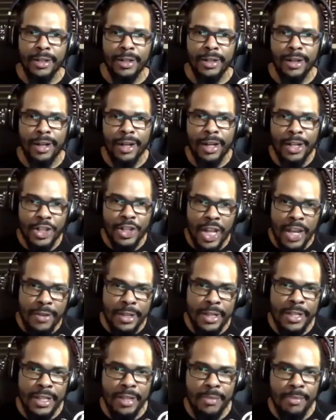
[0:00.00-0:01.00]
on a
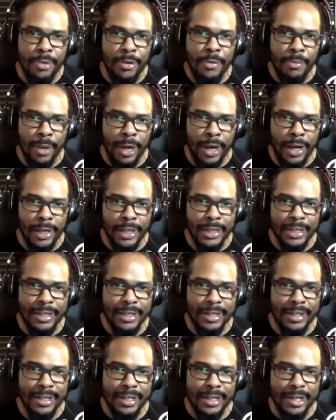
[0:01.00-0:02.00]
JVC boombox
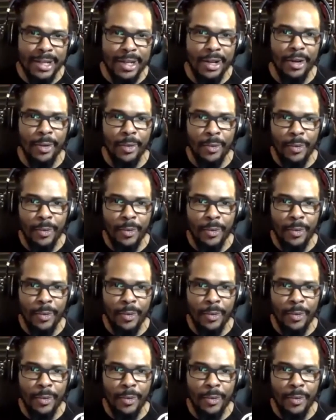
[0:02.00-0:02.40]
mm.